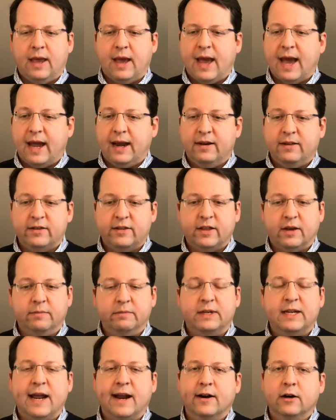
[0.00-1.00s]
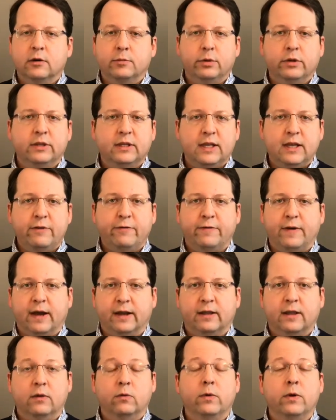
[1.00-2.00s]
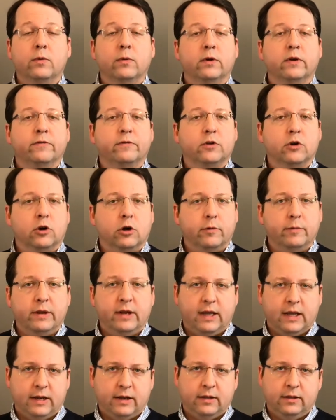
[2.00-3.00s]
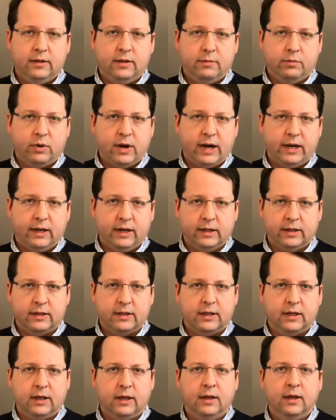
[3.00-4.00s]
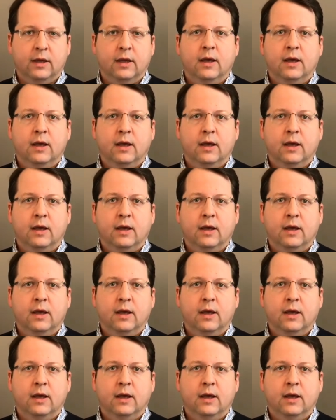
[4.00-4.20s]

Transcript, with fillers: had some terrible defect and we would have terminated the pregnancy.